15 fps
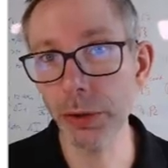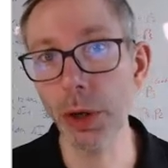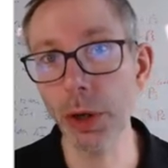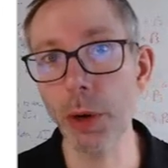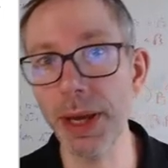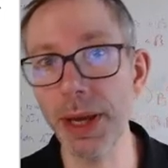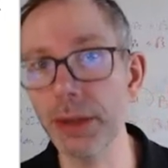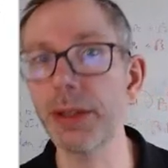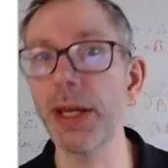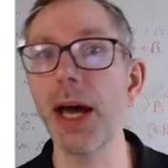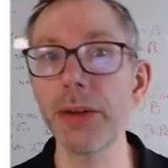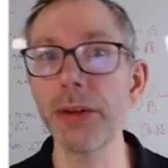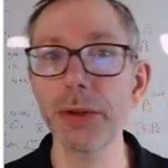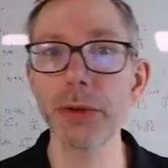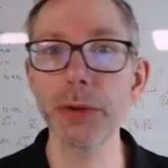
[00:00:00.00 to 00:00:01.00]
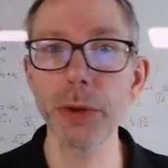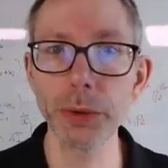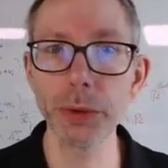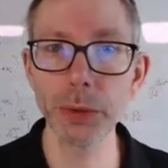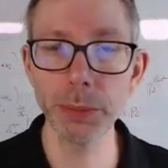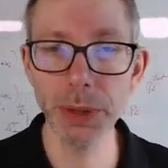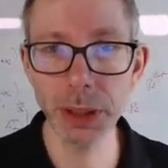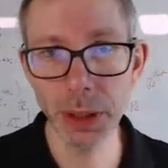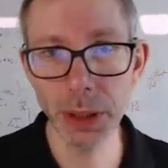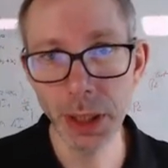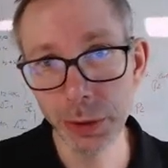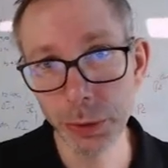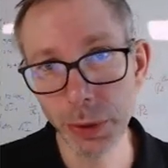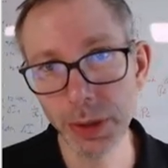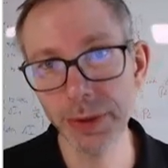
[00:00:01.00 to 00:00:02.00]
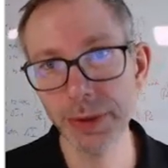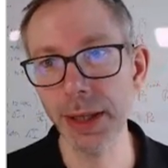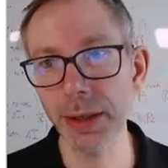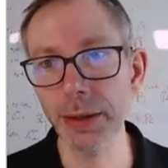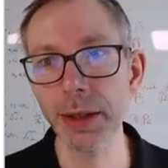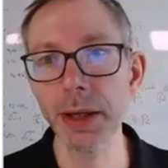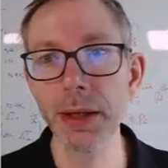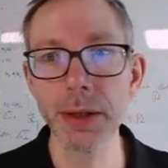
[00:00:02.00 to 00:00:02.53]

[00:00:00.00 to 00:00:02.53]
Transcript: So our main task is going to be to extend